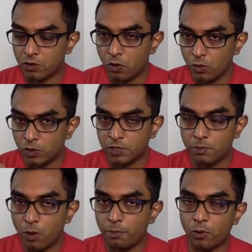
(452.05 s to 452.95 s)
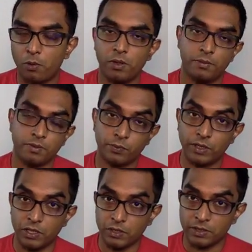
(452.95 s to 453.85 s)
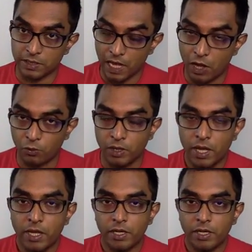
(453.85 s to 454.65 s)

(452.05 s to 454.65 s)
all the small problems with your sound